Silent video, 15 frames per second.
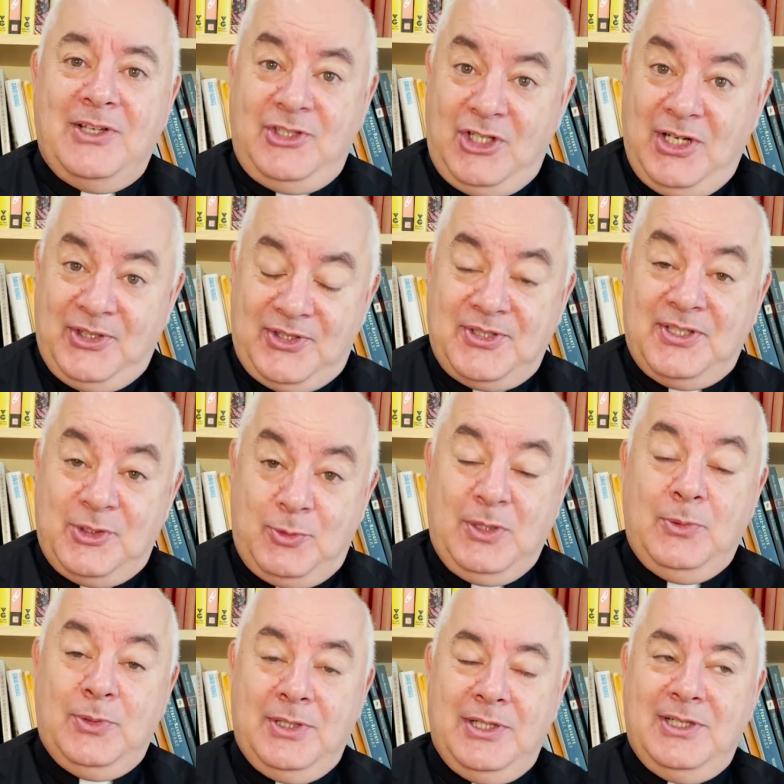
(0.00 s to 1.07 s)
just as we
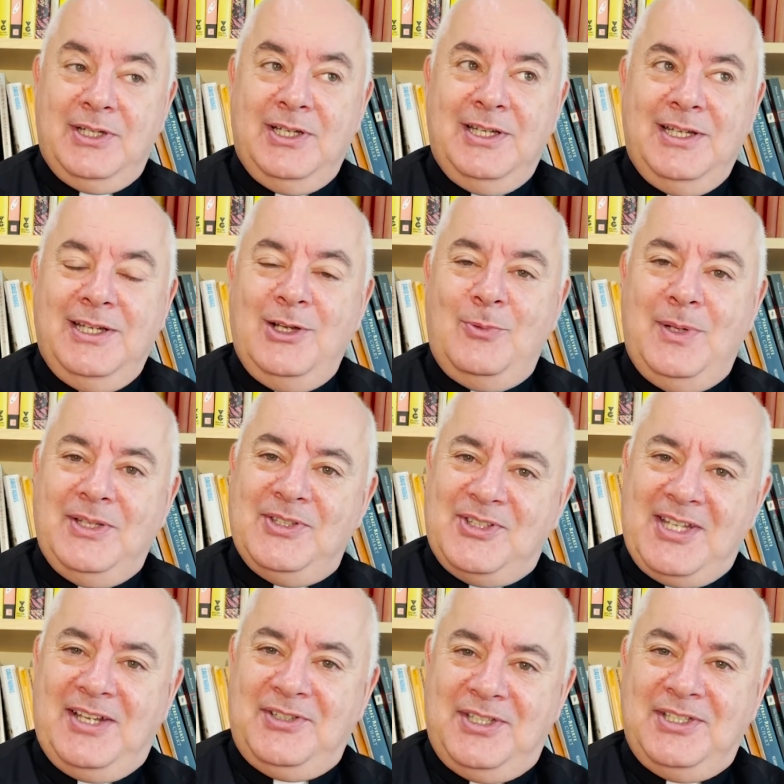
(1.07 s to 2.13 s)
were when
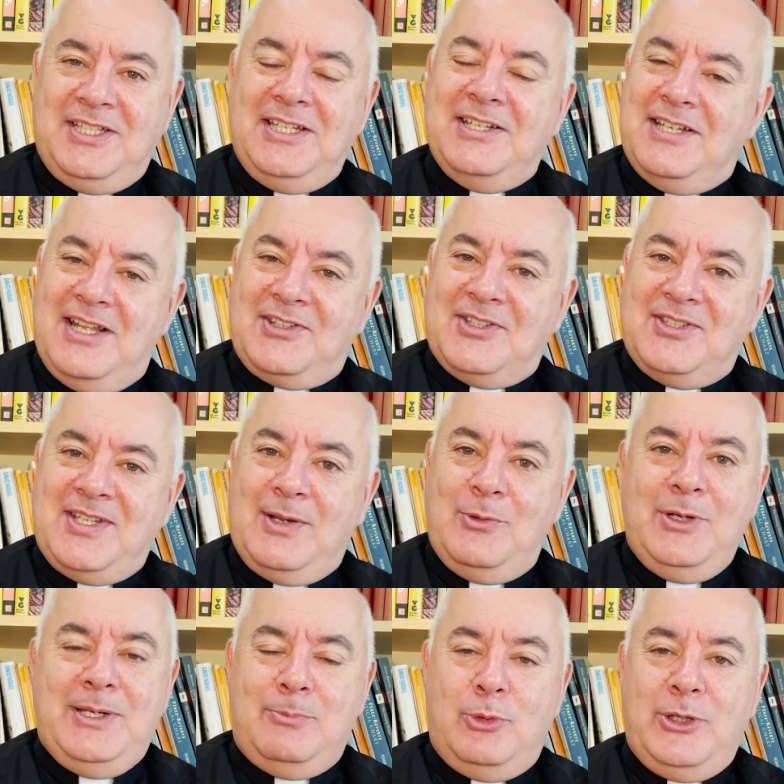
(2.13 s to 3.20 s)
Santa didn't
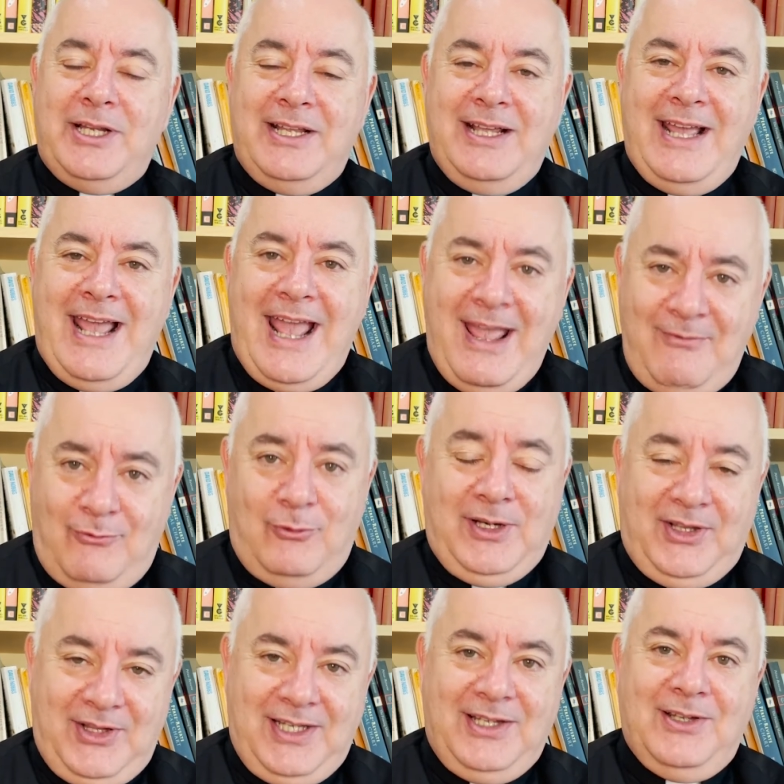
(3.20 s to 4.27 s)
necessarily bring
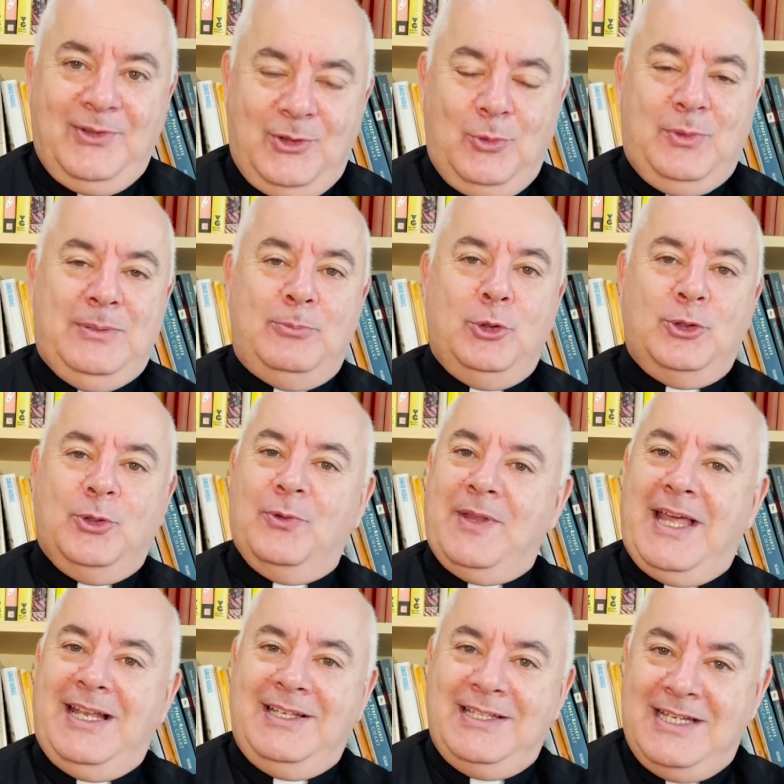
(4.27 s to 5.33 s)
everything that we put on
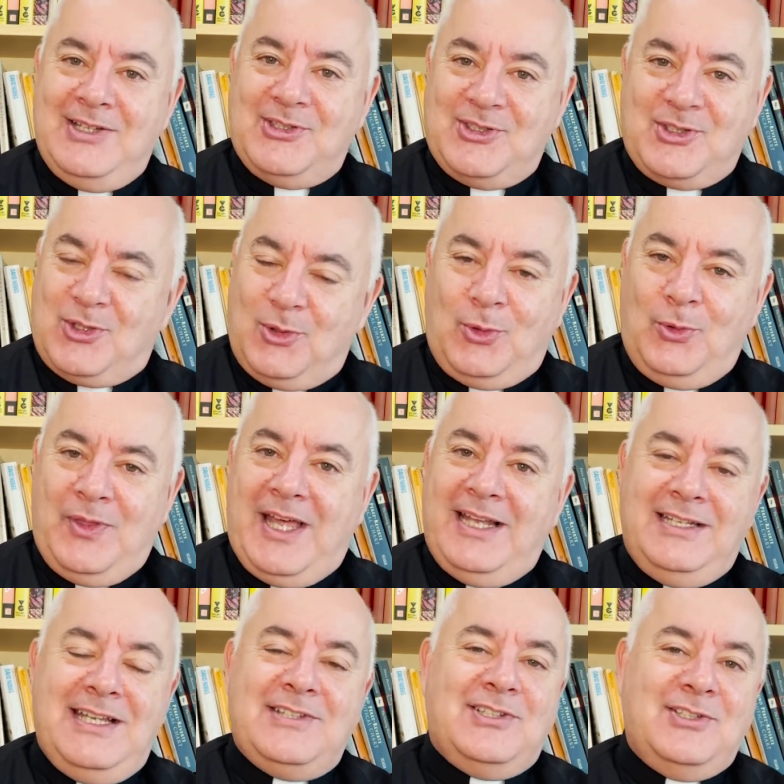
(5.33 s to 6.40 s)
that list or
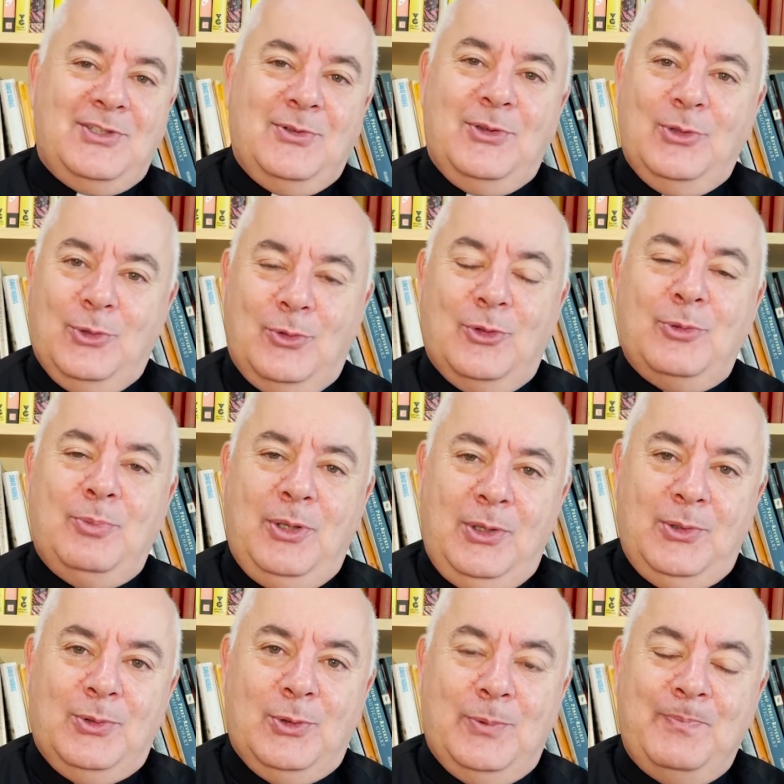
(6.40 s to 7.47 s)
that letter to the North
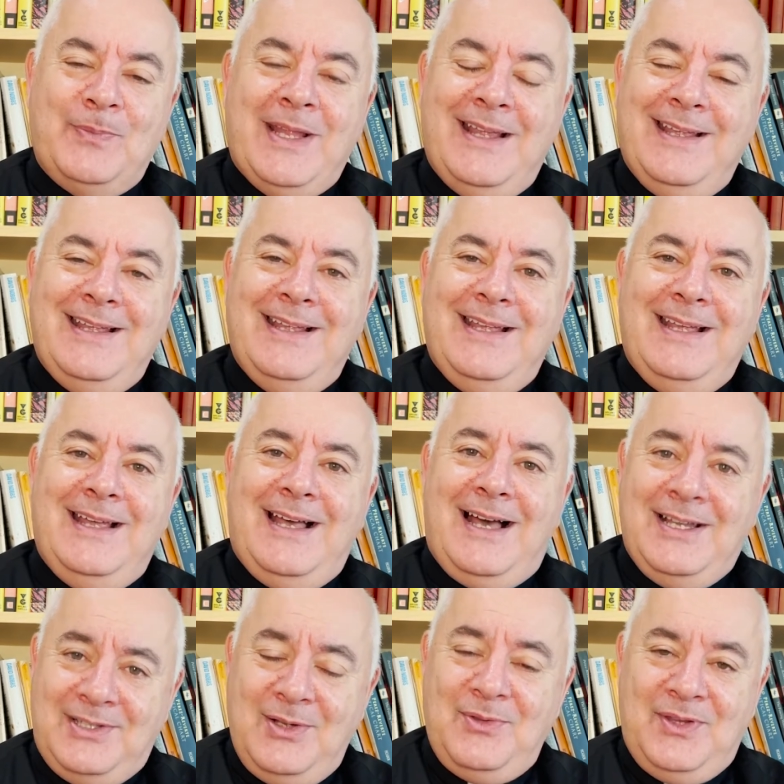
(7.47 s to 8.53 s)
Pole.
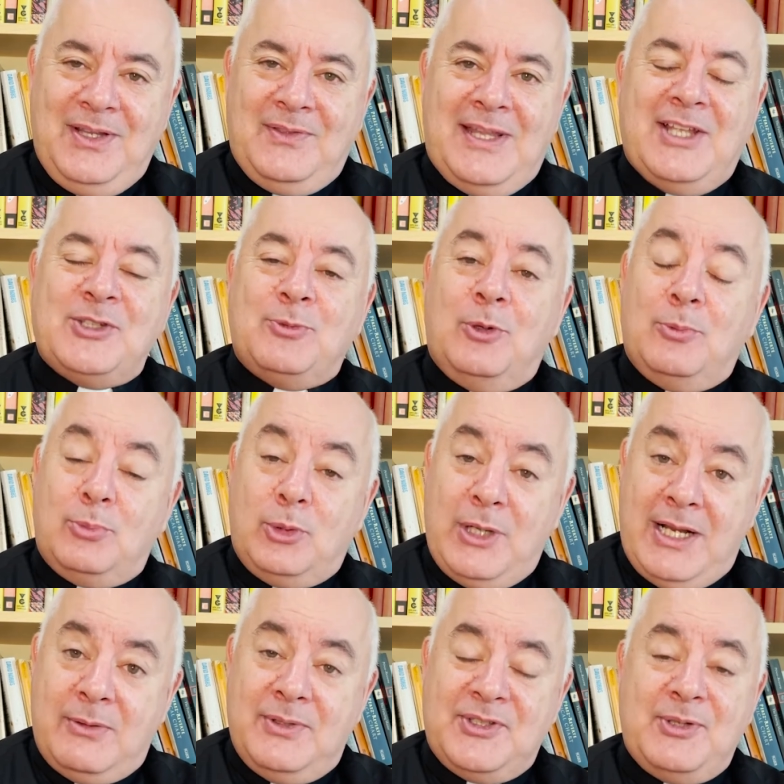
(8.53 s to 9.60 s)
I don't think that's what
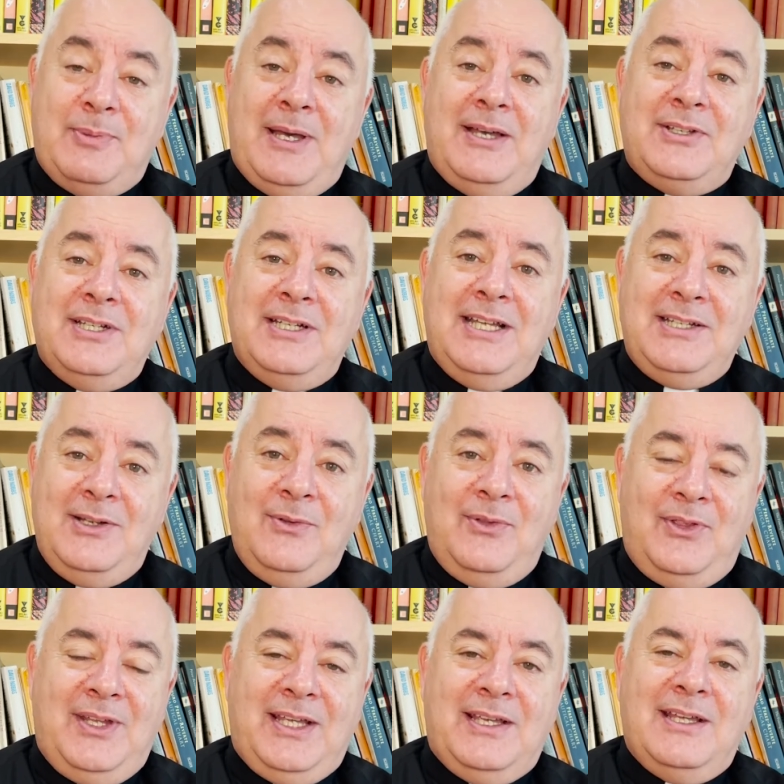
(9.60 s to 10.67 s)
prayer is about, and I don't
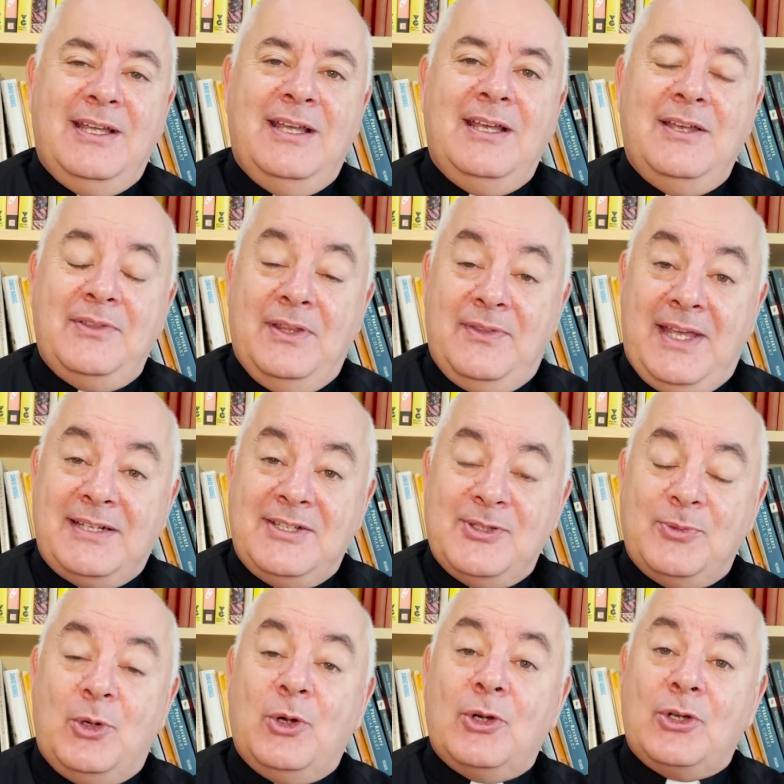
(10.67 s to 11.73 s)
think that that is
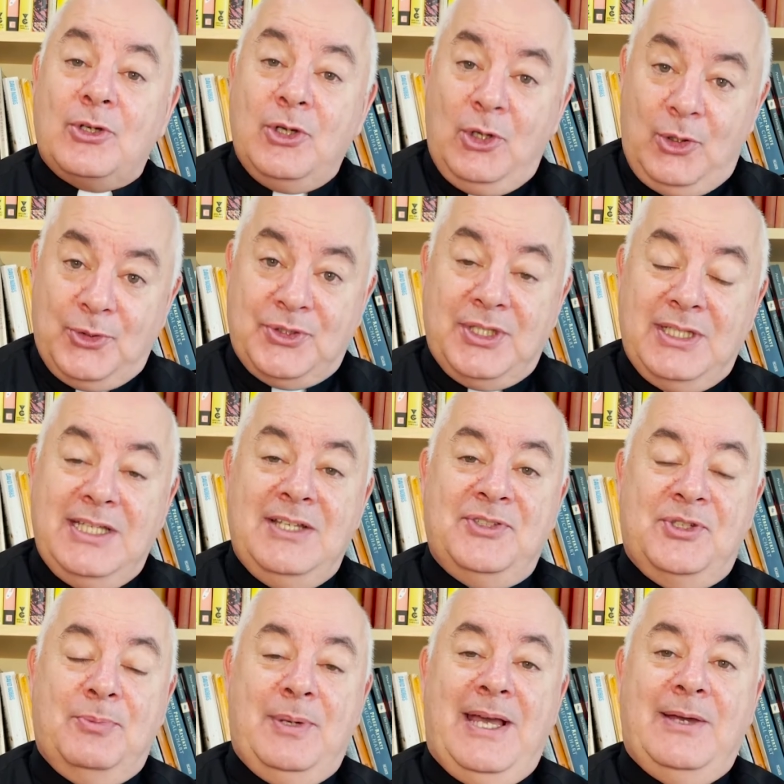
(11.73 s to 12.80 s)
what God is
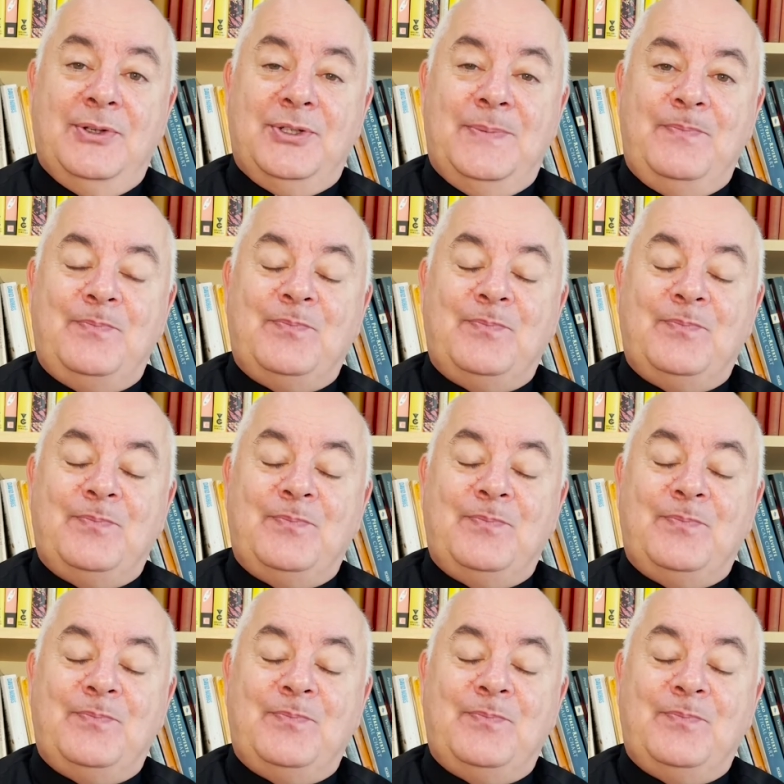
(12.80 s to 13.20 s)
about.